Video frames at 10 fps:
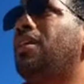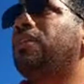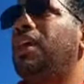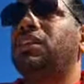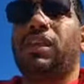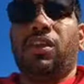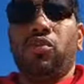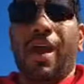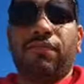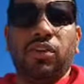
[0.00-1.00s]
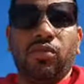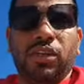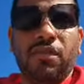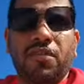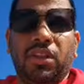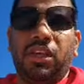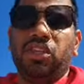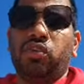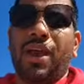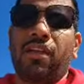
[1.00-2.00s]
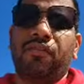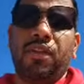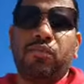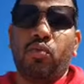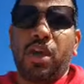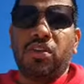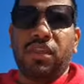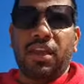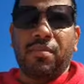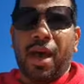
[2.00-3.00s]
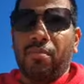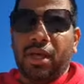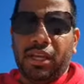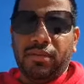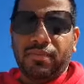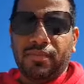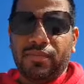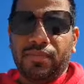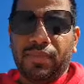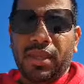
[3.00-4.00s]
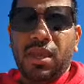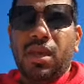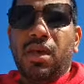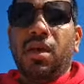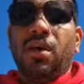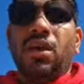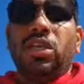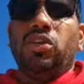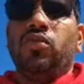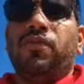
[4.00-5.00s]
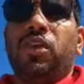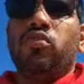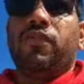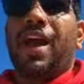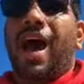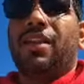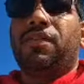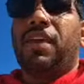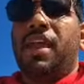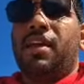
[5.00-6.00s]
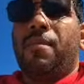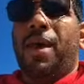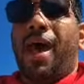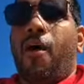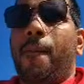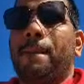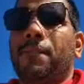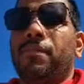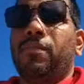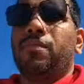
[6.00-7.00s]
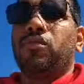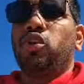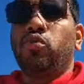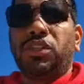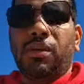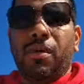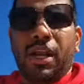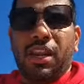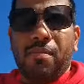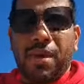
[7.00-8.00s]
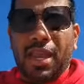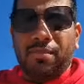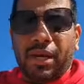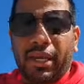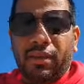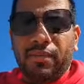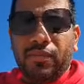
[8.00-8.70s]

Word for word: the things that you have to do differently is you got to flip the way you think about money. You've you've got to think about using money to make money.